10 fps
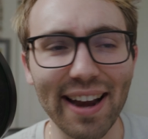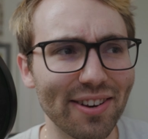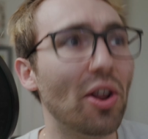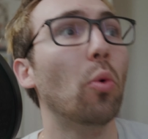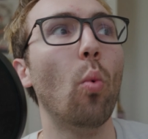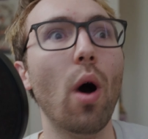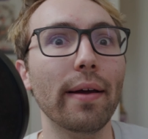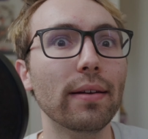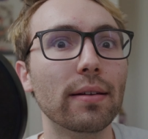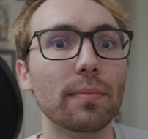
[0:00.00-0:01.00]
I didn't know
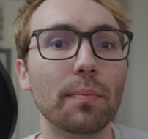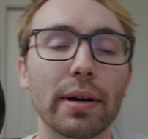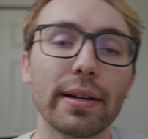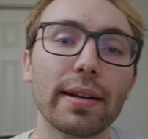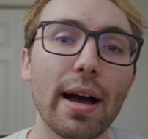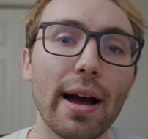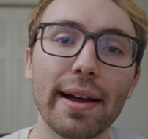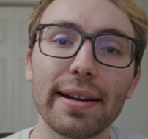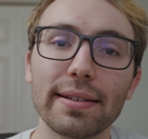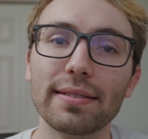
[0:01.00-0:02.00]
what, but
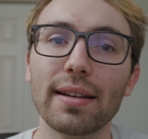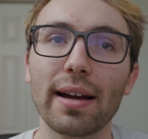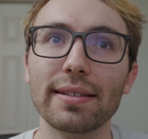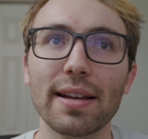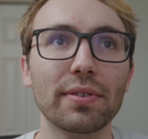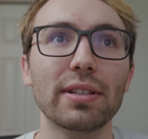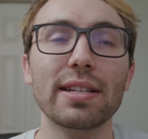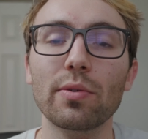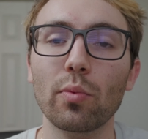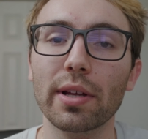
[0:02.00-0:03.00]
I definitely
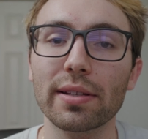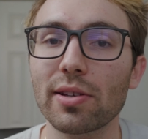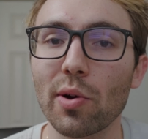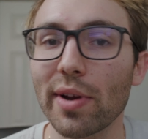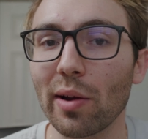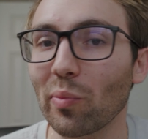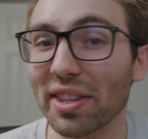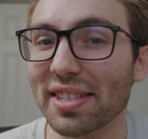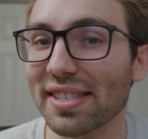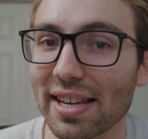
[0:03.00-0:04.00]
didn't want to go down
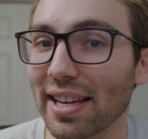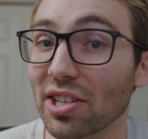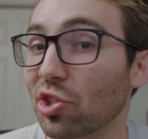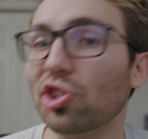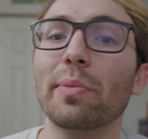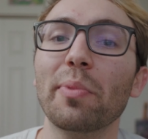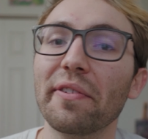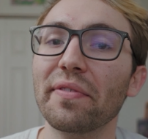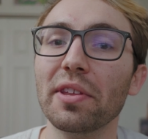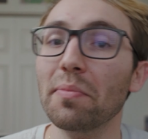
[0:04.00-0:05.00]
with the sinking ship
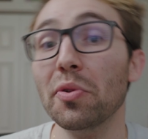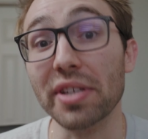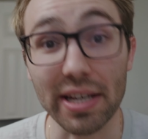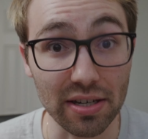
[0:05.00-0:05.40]
of the music